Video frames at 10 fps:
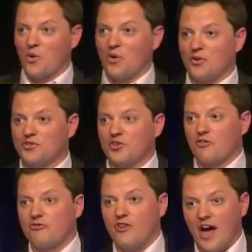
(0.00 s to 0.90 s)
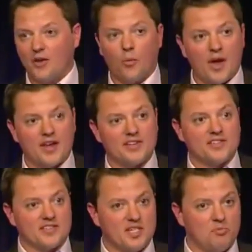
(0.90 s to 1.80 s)
world, so find ways
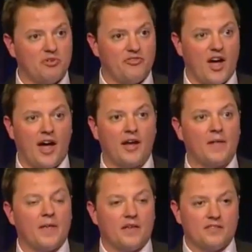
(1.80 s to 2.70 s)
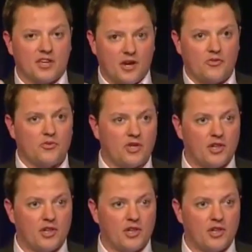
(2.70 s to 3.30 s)
to simplify to cut through the